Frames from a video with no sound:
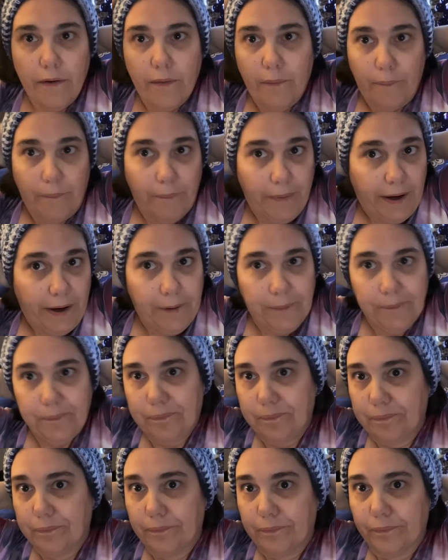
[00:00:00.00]
But
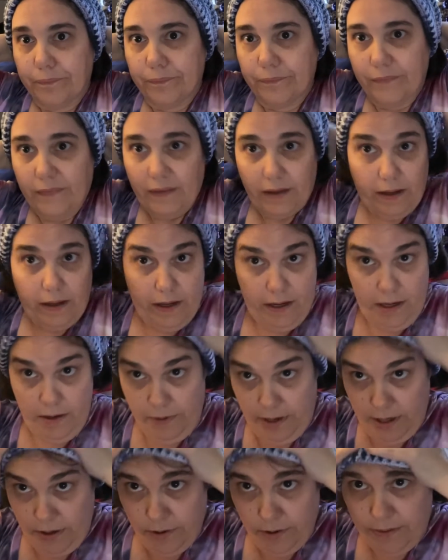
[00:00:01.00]

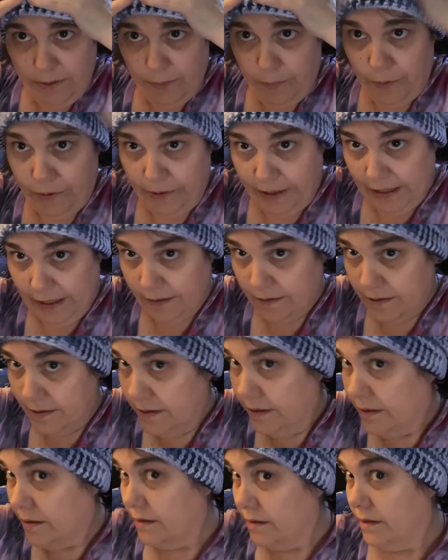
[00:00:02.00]
anyway, you get the point.
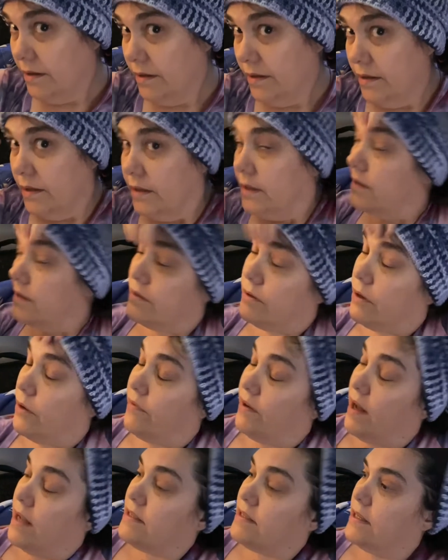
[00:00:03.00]
So
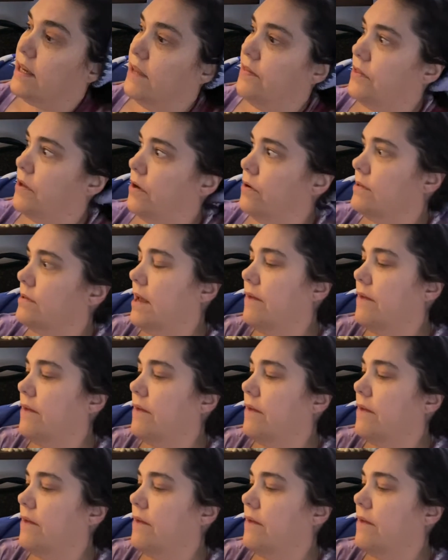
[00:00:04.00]
I've got to get those.